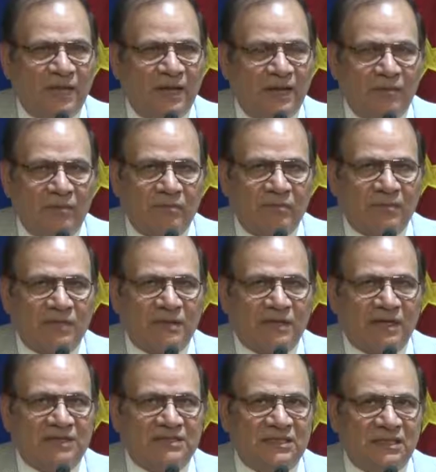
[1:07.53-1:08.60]
They have
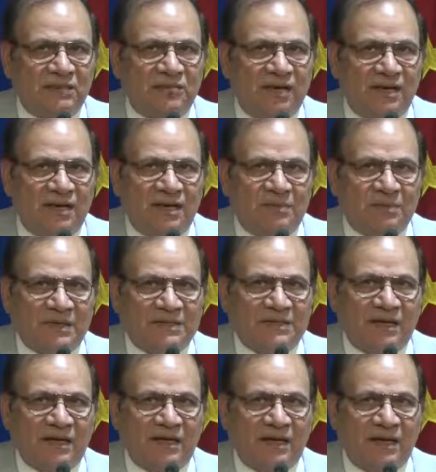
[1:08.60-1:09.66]
achieved
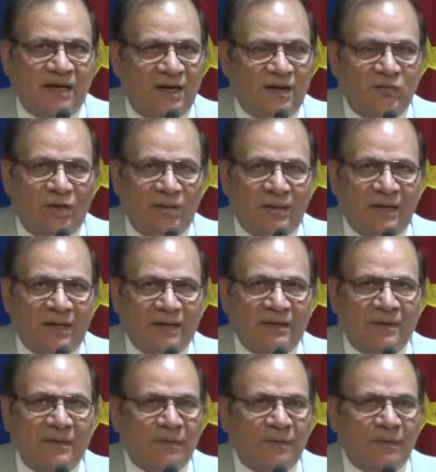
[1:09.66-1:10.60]
100% renewable.